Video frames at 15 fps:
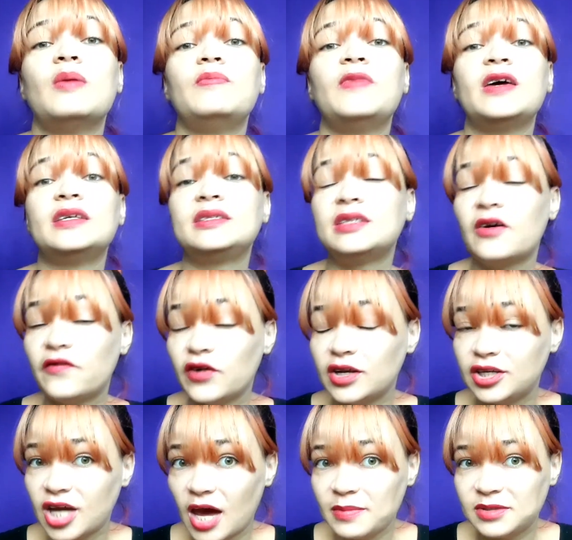There's different
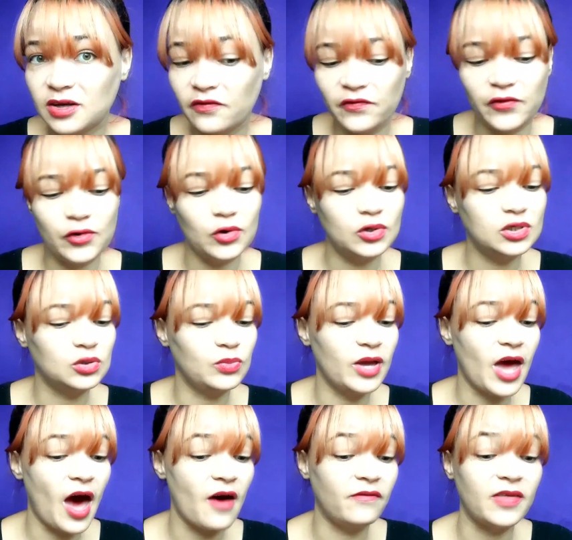types of fruits. We
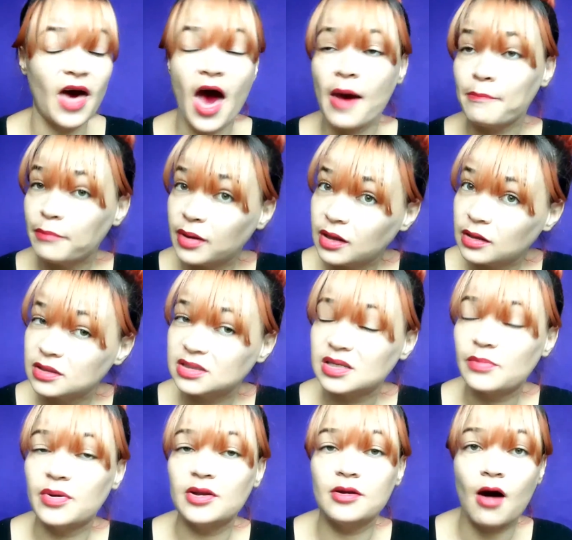have the apples, the
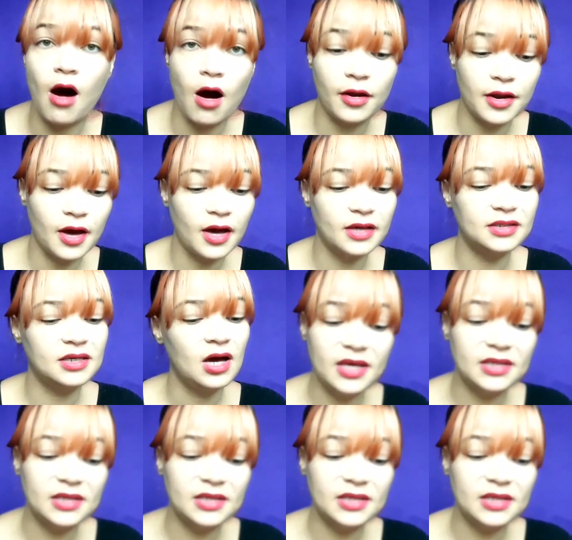bananas,